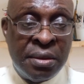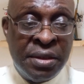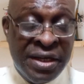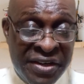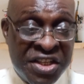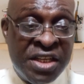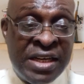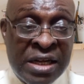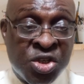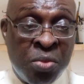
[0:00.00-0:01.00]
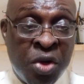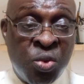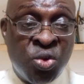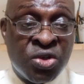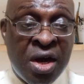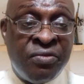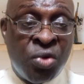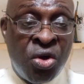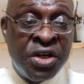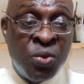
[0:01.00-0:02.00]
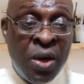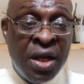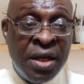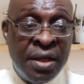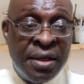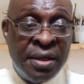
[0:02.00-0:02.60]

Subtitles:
The reason that somebody will travel all the way